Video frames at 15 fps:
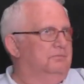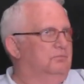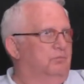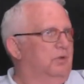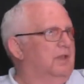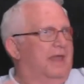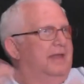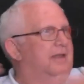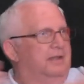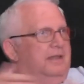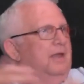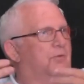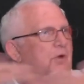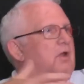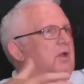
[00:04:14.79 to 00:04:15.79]
related.
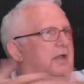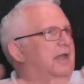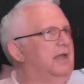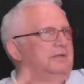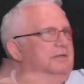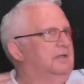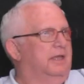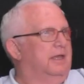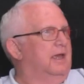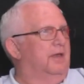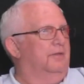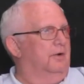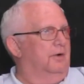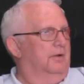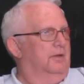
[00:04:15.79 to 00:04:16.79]
They weren't connected
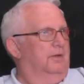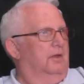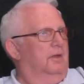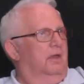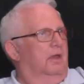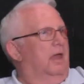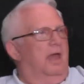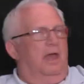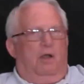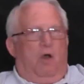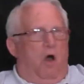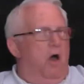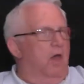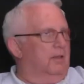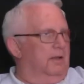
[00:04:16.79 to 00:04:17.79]
together at
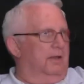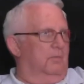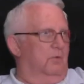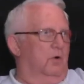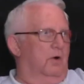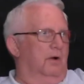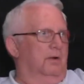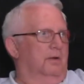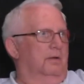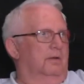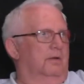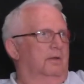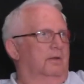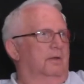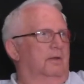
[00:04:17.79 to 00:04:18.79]
all anymore.
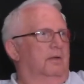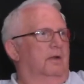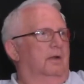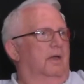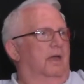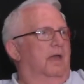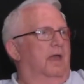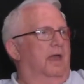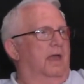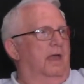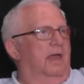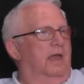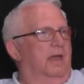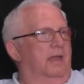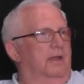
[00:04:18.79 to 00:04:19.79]

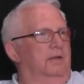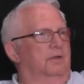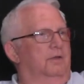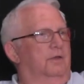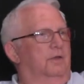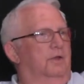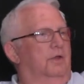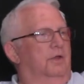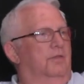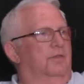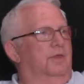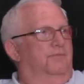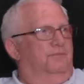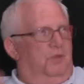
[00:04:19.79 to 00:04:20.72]
And if